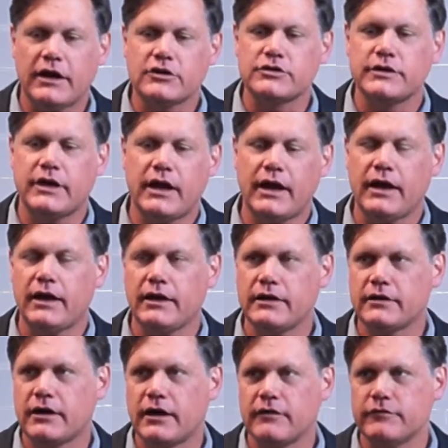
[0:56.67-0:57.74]
actually
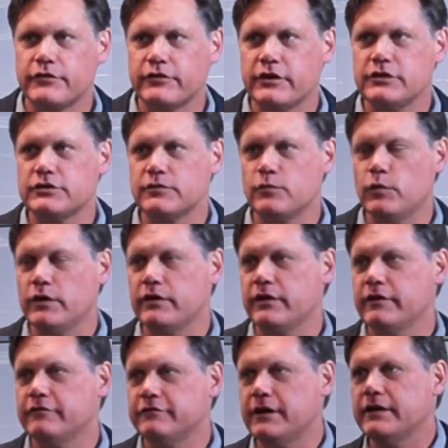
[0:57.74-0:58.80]
had a conversation
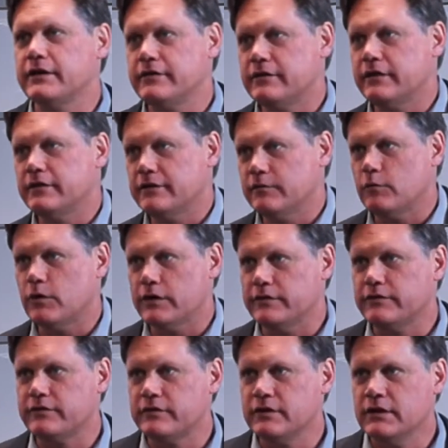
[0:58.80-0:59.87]
with a flight attendant
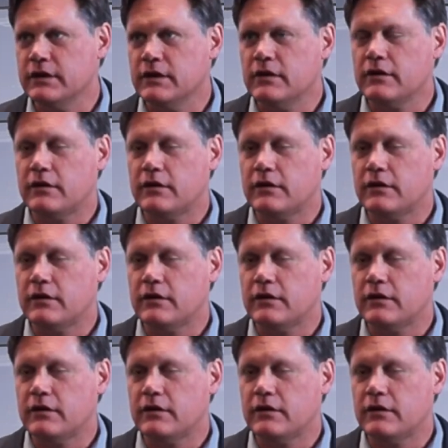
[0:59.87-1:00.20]
once